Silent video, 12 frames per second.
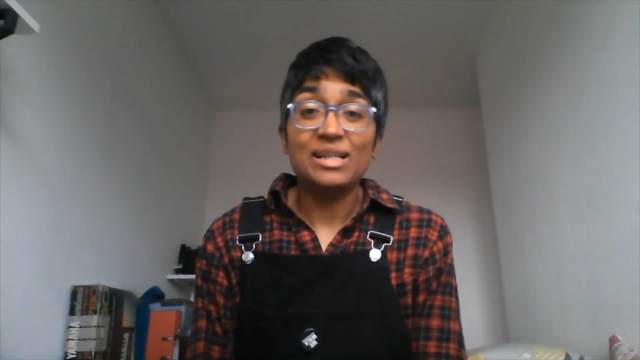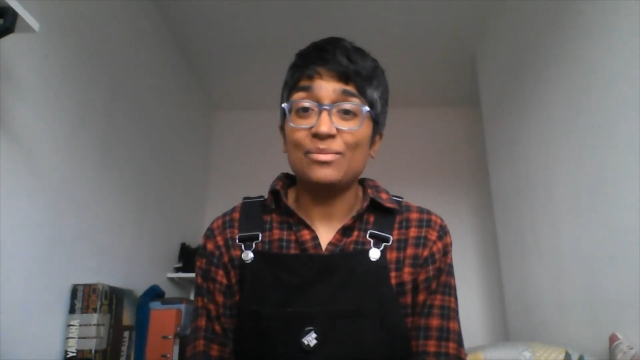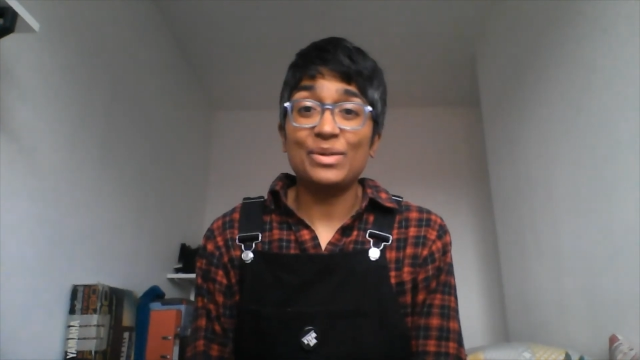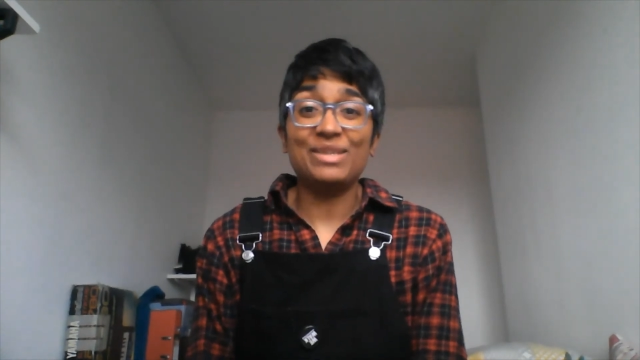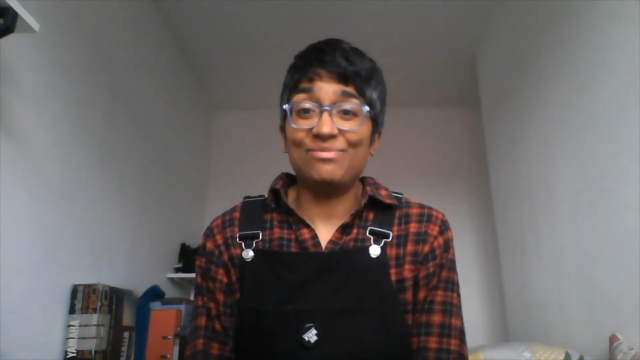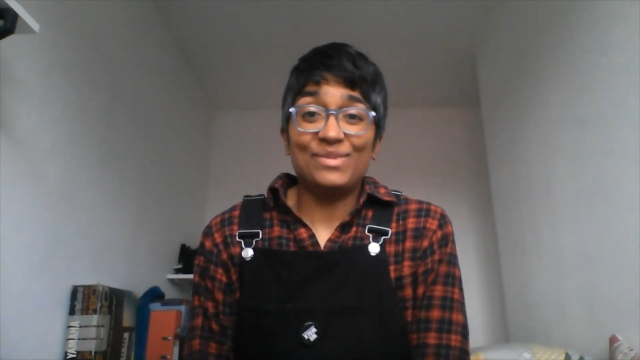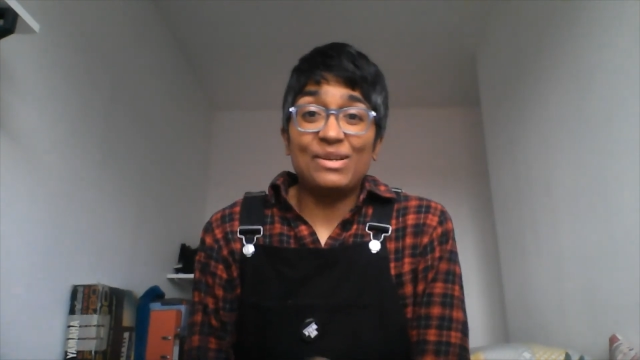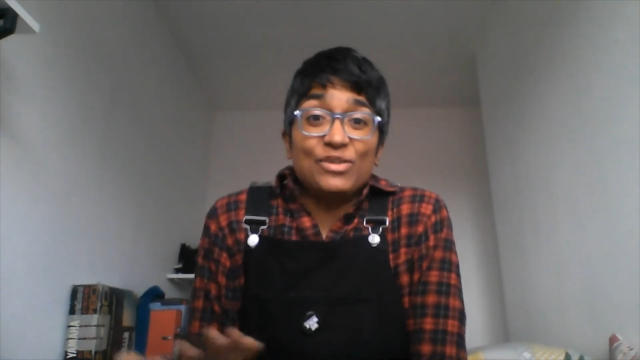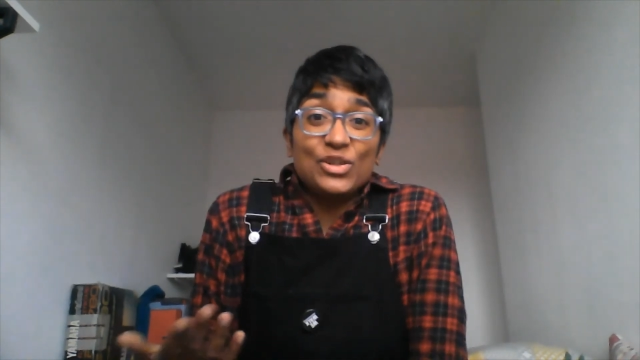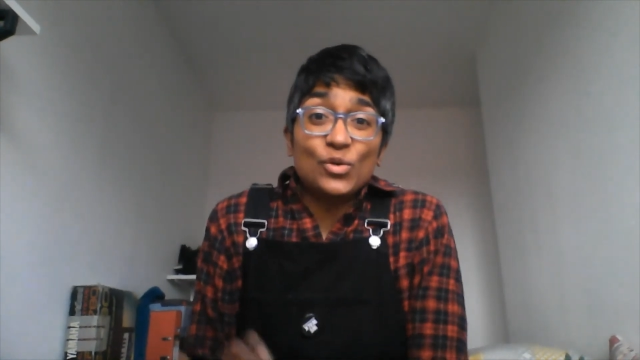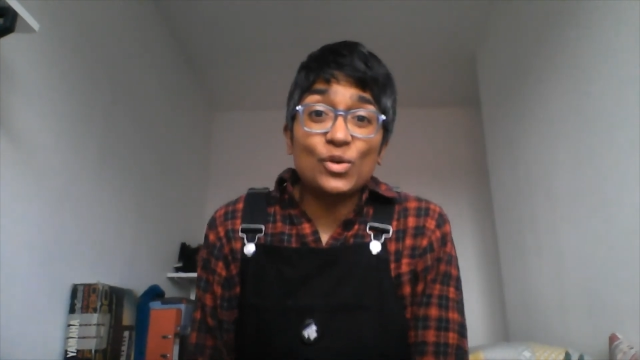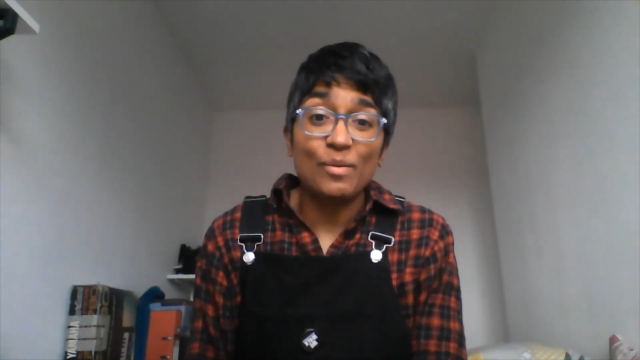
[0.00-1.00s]
I mean, if you're
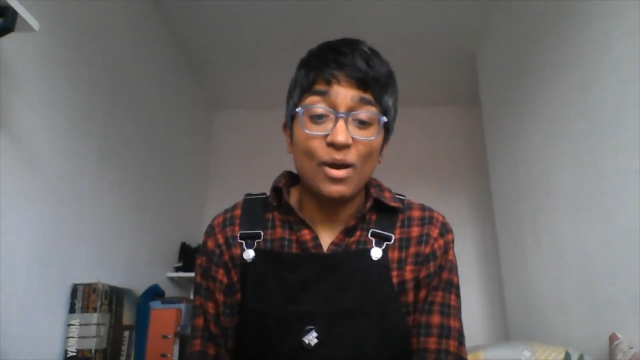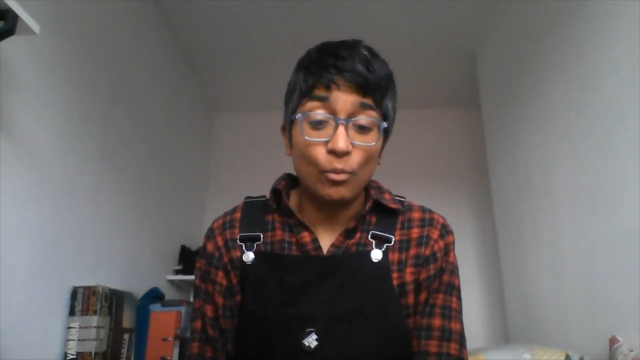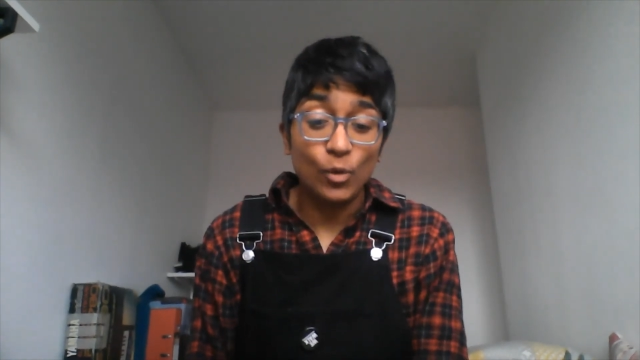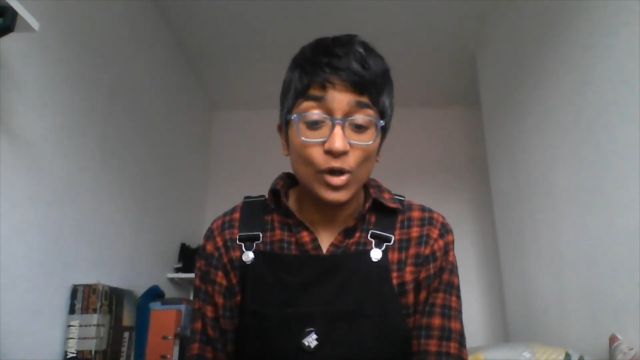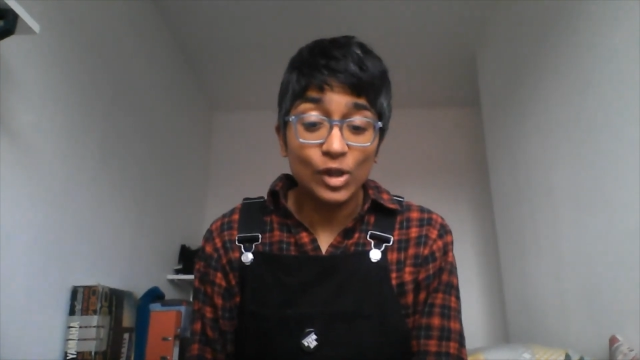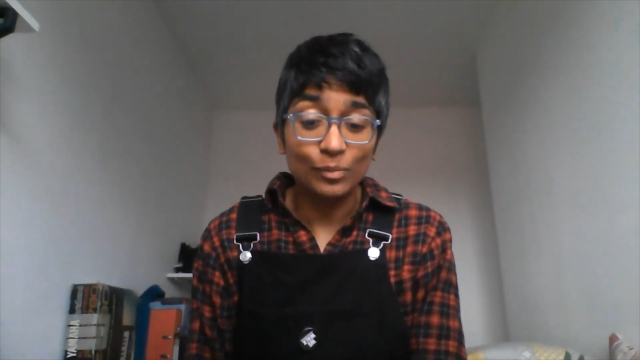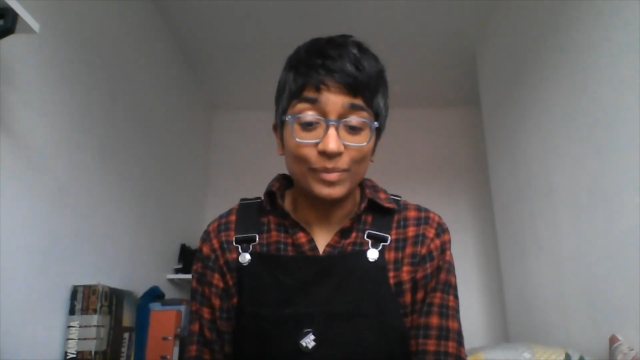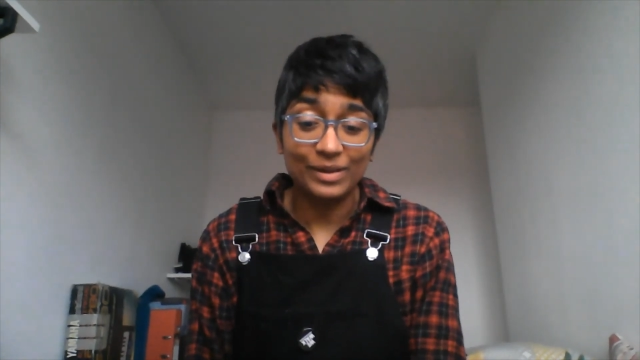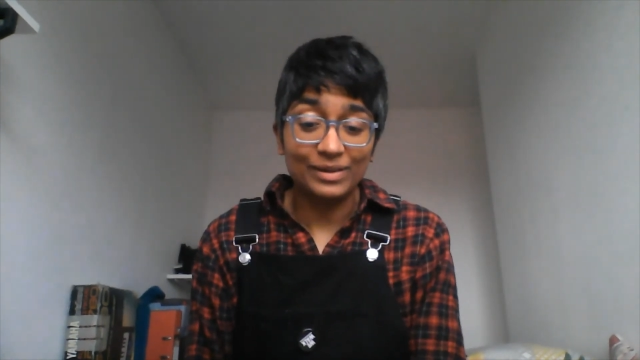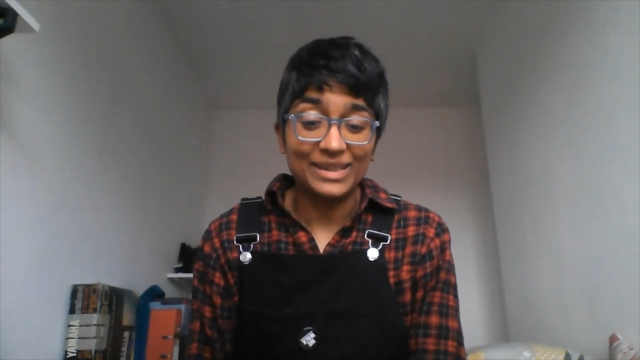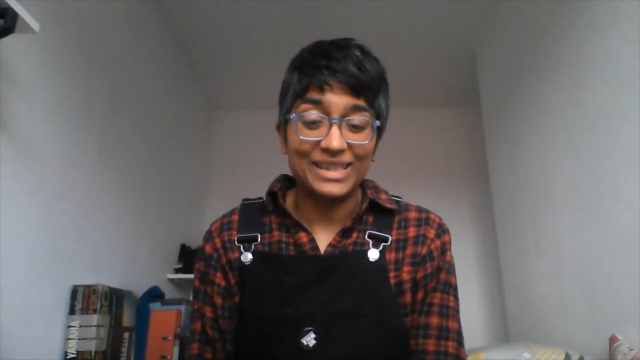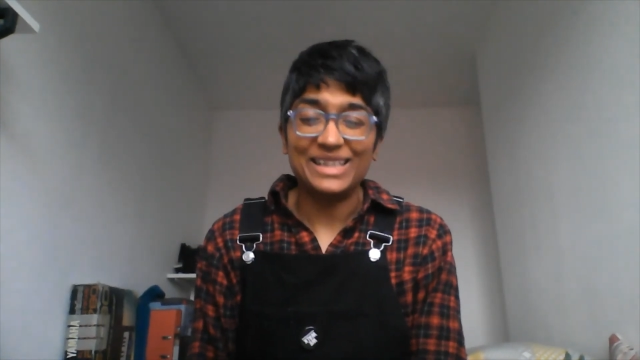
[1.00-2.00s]
talking about world
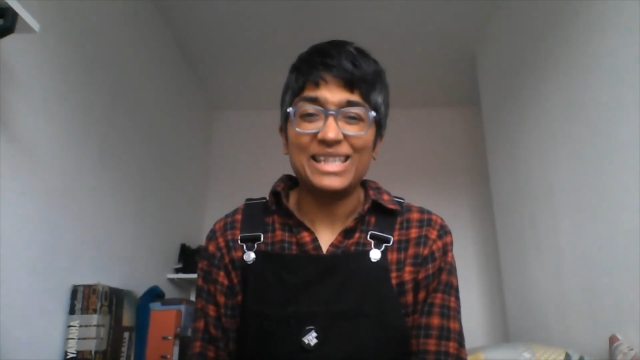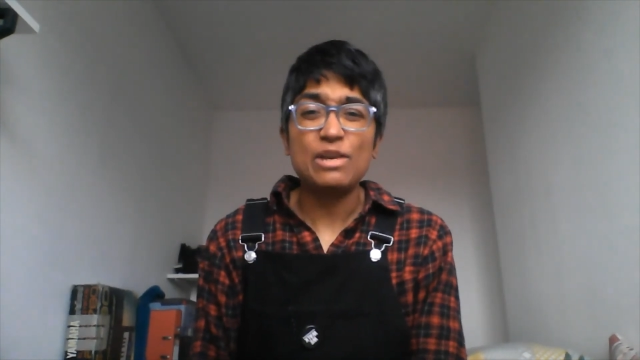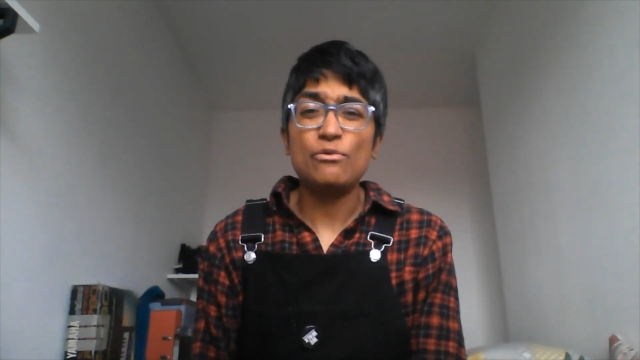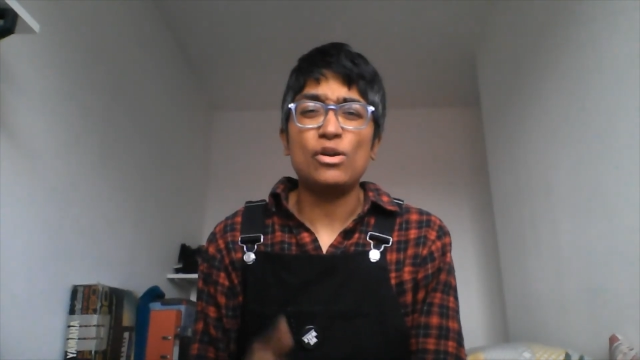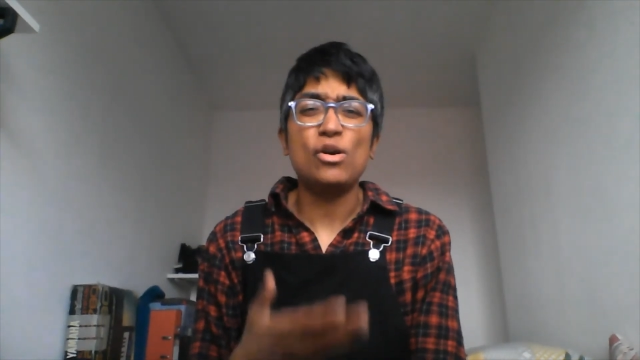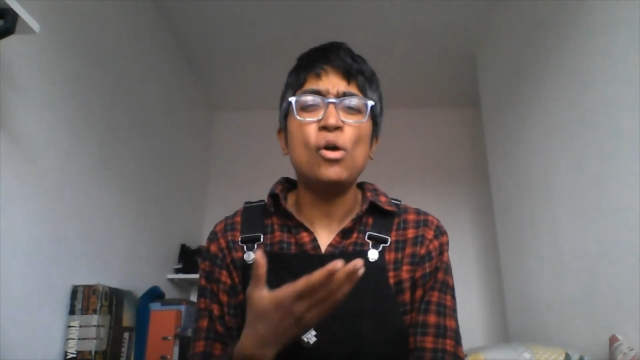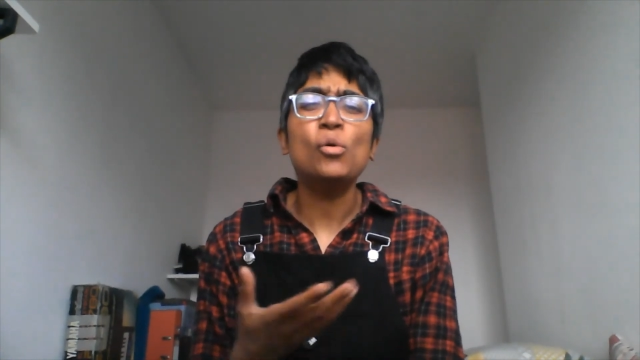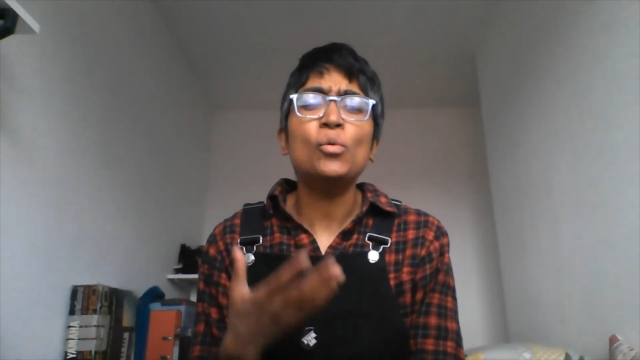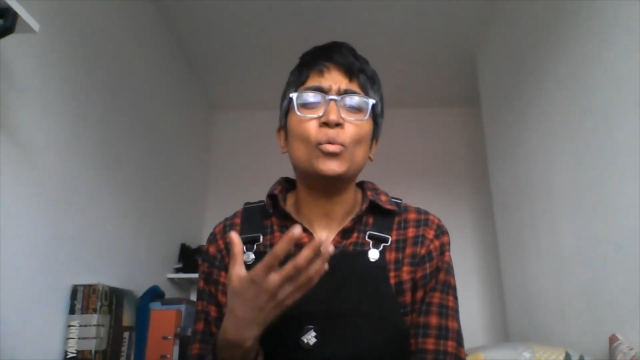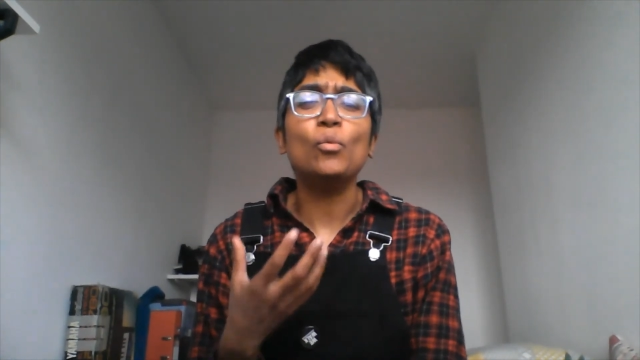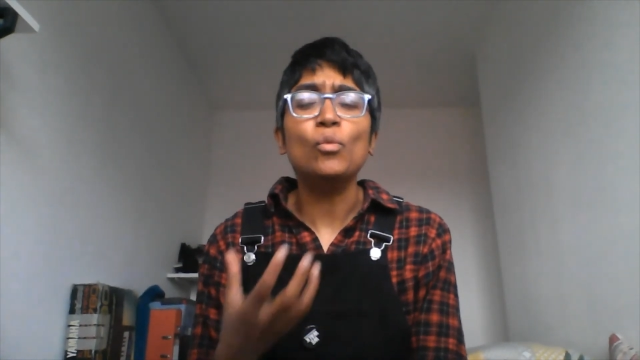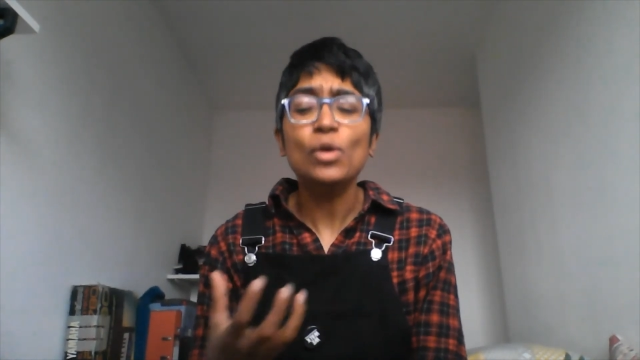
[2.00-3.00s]
building, there are whole
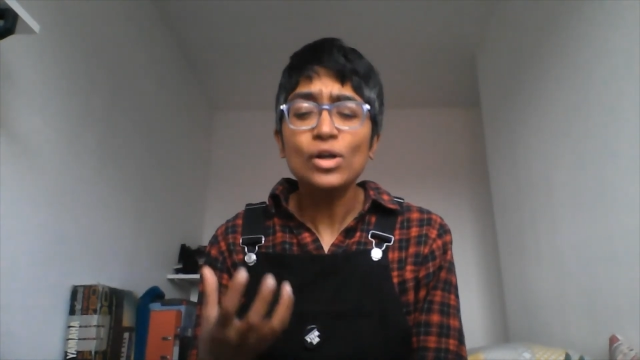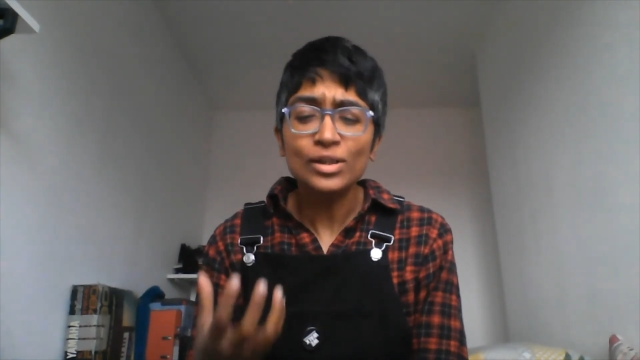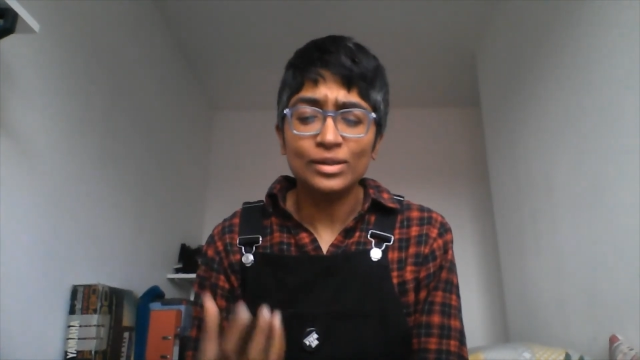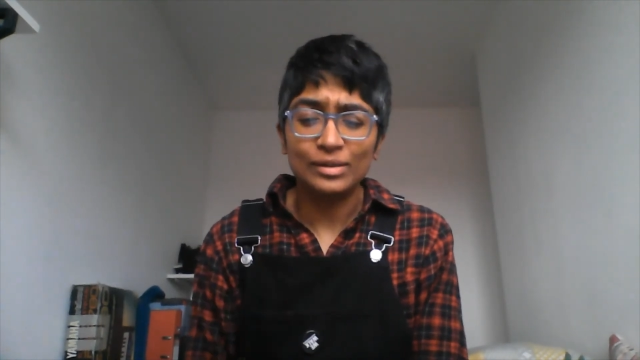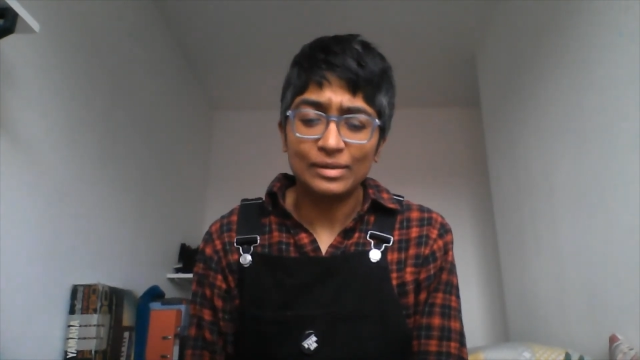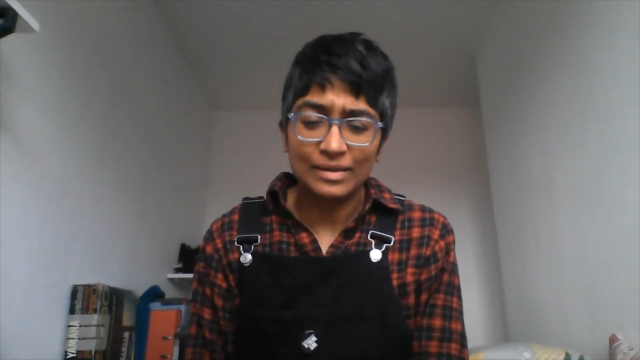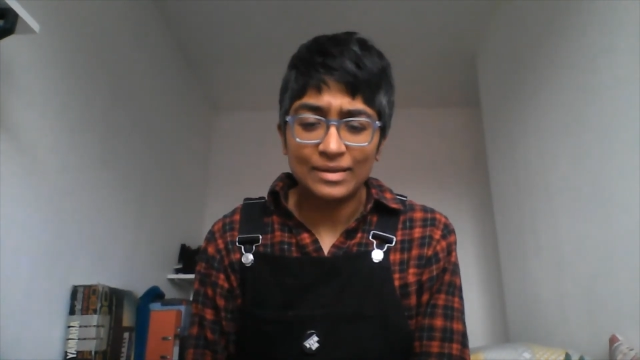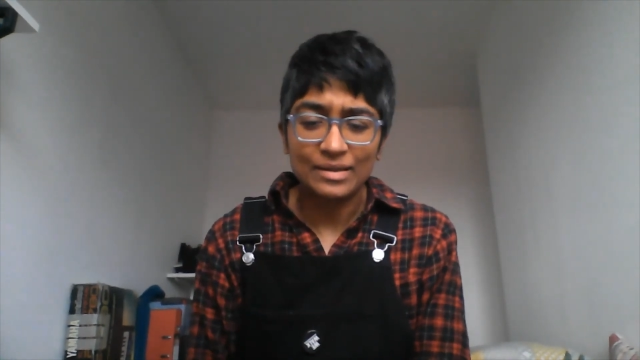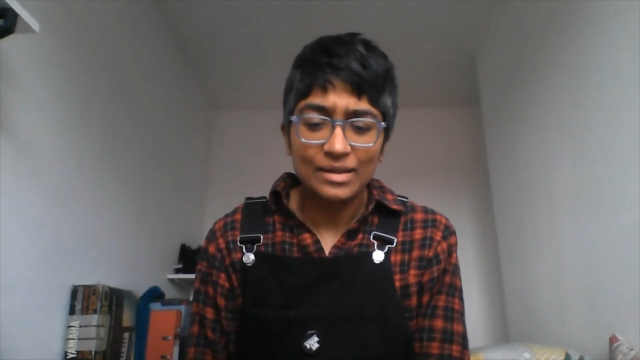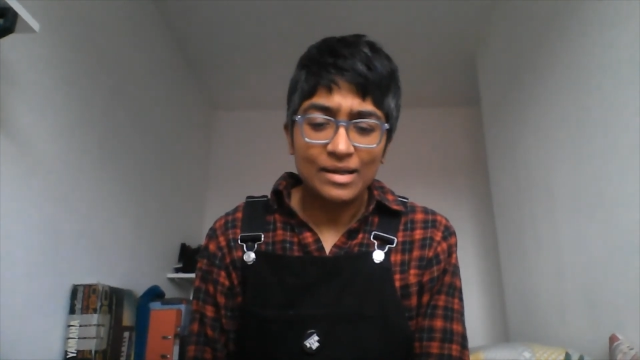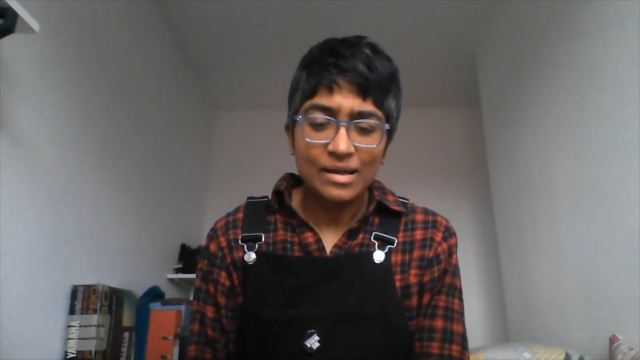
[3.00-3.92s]
worlds